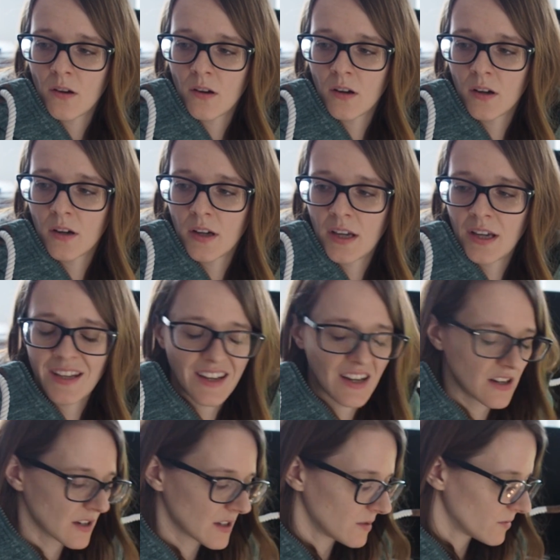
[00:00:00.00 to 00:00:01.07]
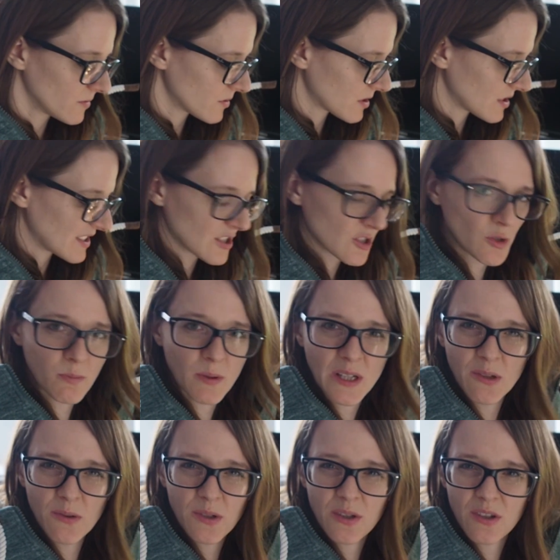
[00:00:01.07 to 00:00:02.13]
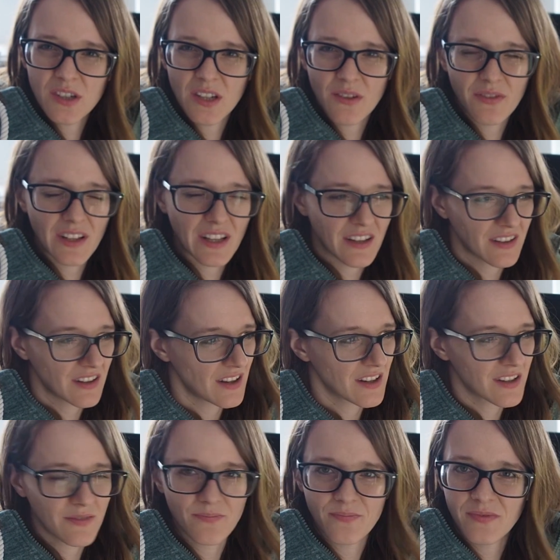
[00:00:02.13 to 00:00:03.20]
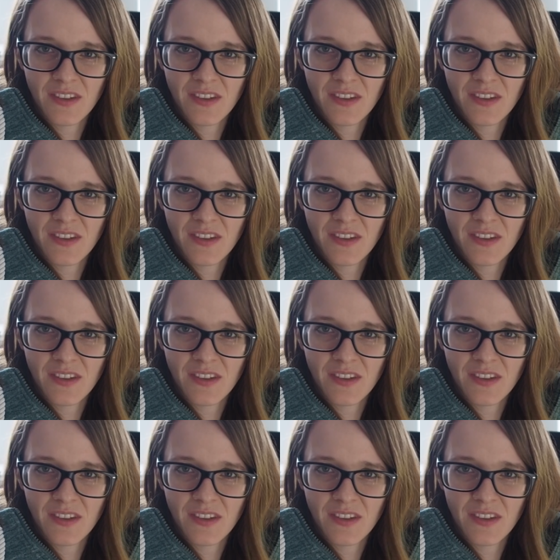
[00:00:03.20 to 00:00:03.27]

any other glues, super glues or something like that.